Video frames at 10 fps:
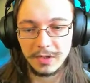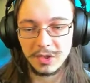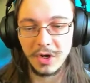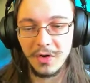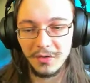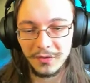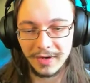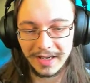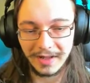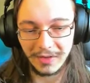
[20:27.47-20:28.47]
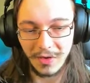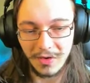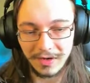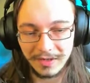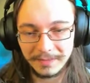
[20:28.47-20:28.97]
so freaking
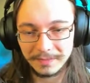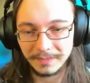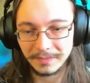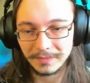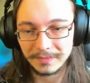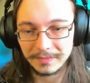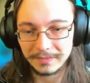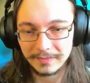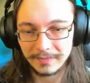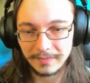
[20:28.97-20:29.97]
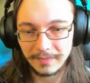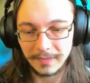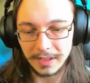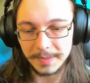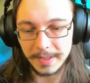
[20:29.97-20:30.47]
long.
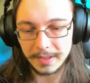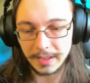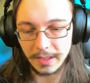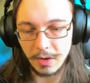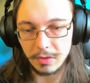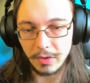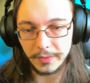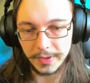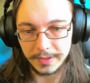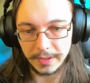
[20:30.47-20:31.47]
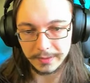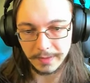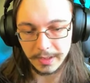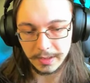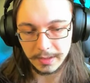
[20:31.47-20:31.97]
That's basically all, all this is,
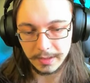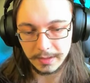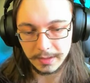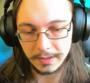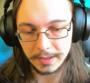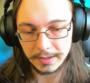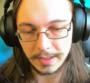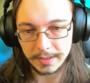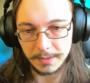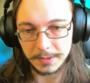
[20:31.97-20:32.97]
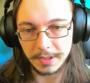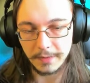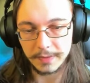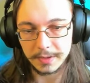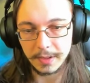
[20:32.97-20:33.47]
right? It, it's, it's the exact same
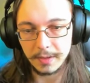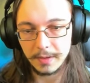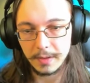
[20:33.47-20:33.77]
stuff, isn't it?